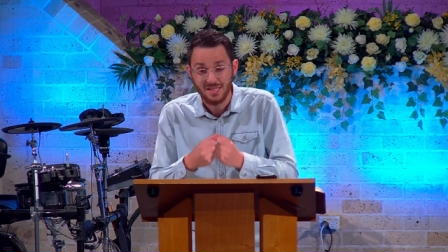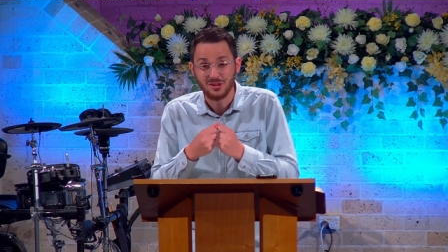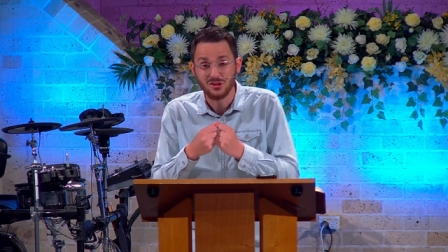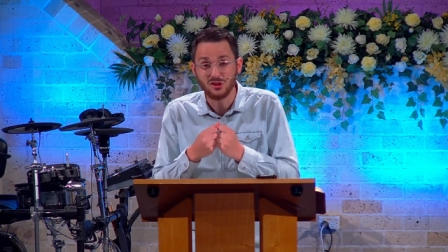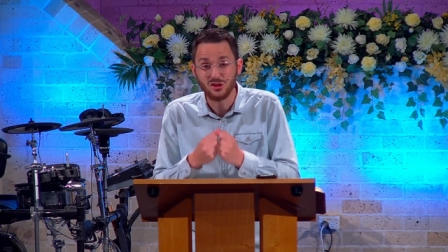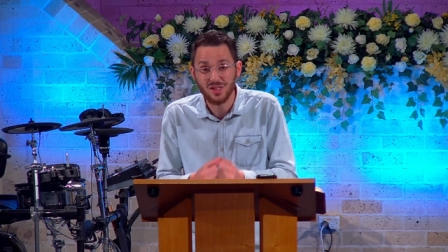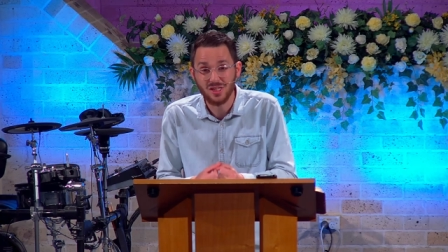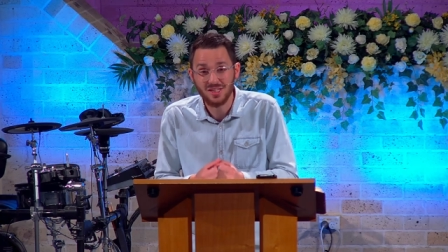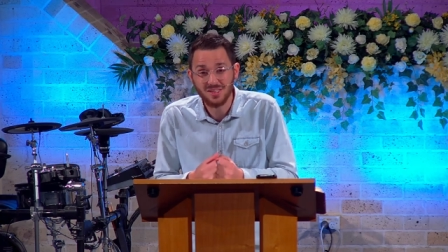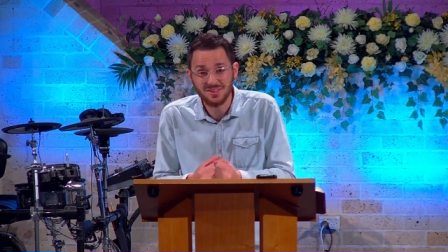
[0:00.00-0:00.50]

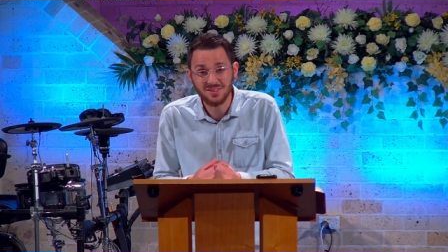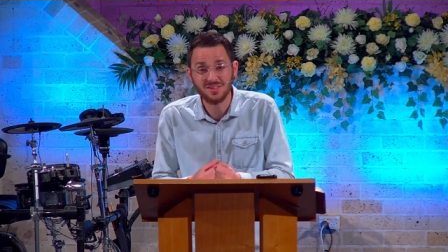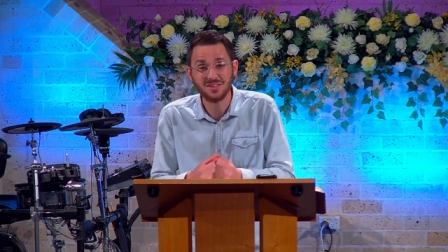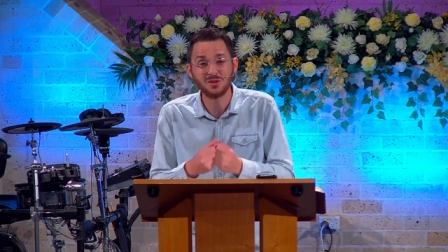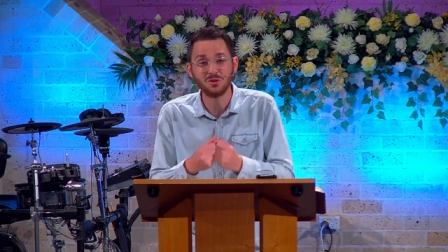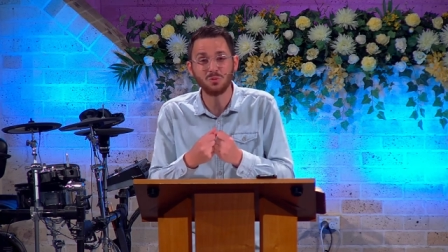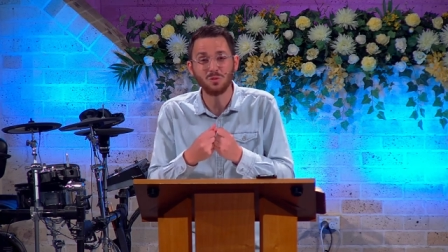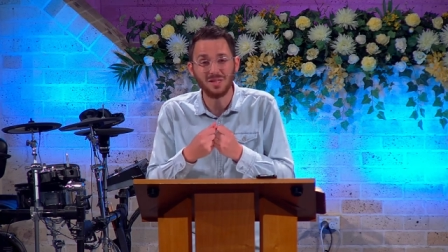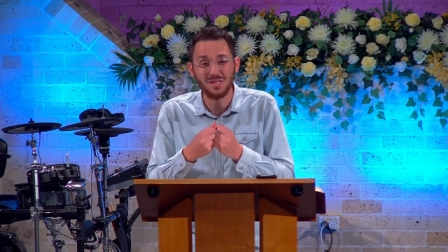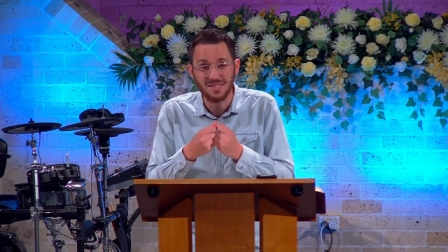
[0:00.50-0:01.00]

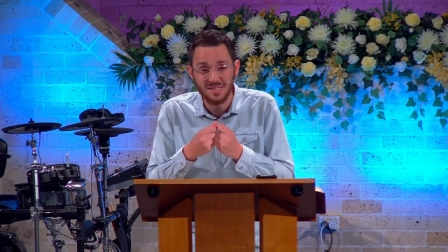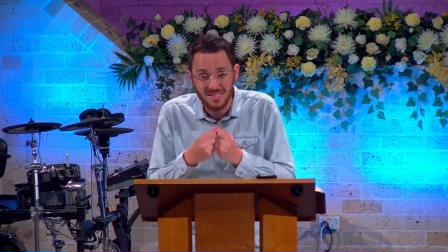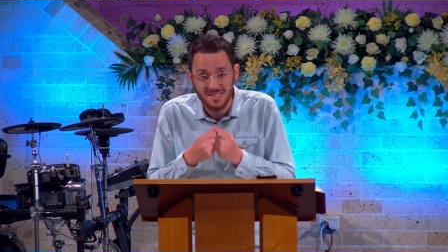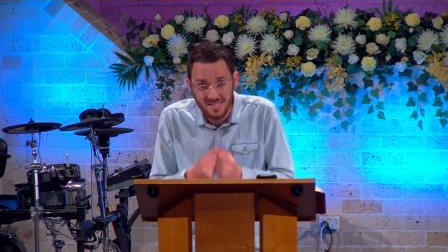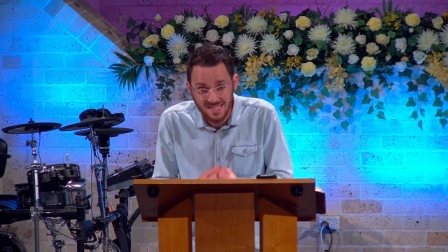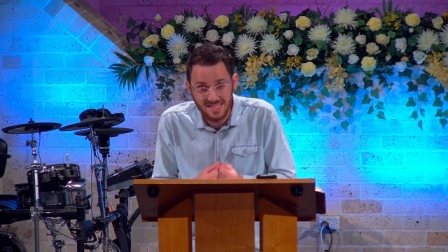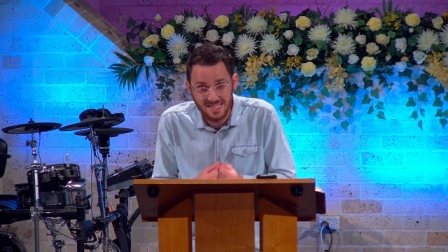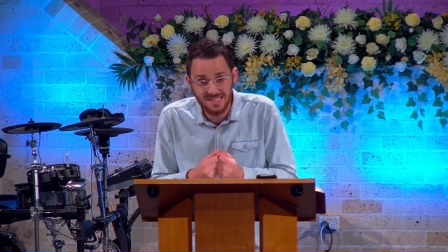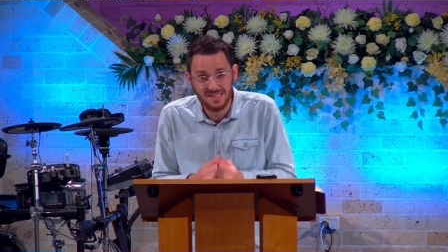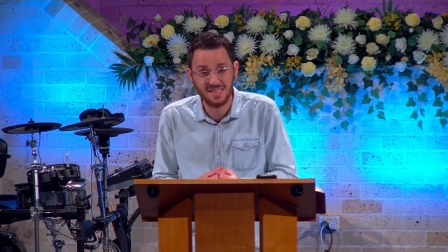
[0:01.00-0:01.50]
Jesus would
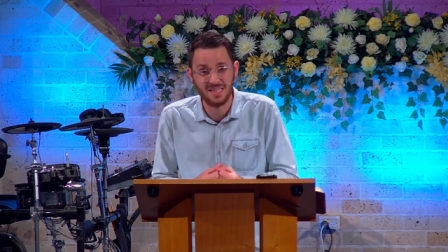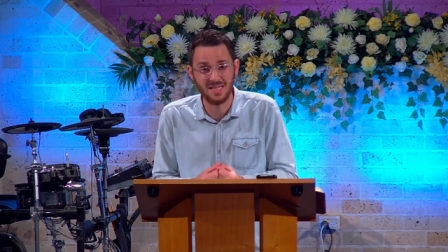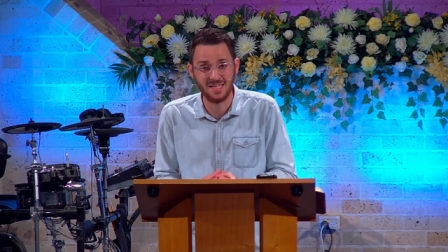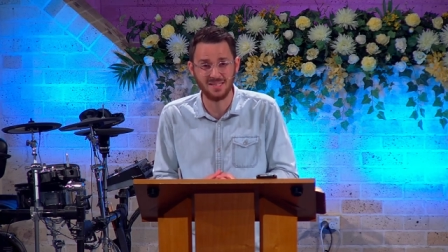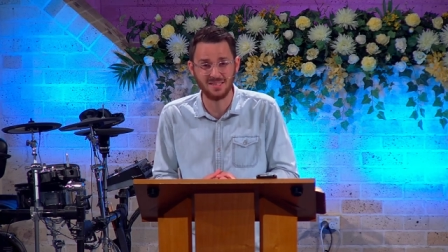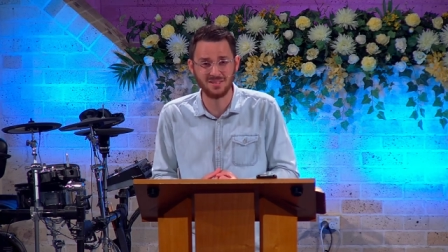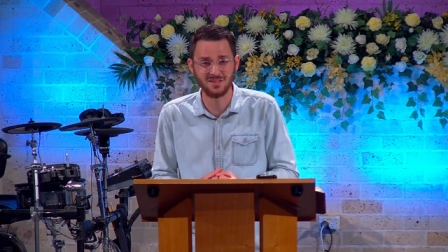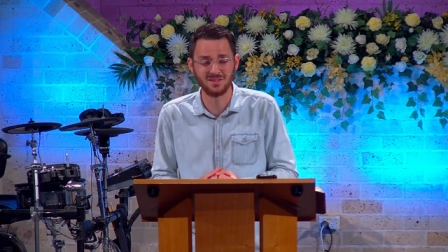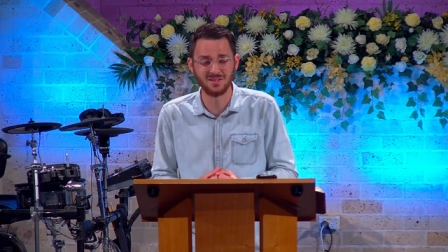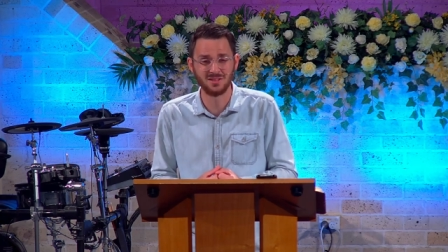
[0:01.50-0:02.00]
need
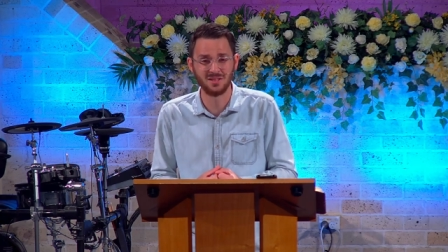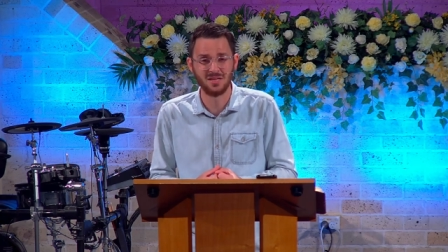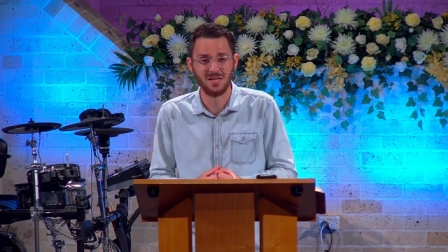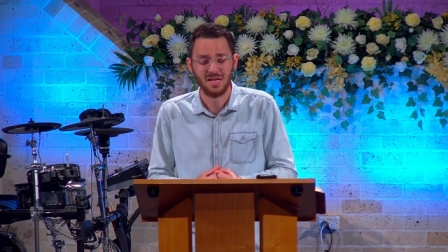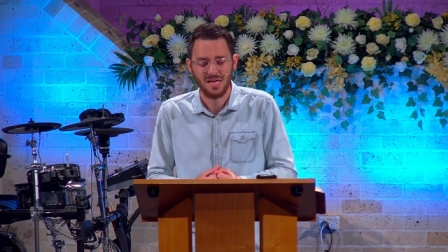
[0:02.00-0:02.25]
this.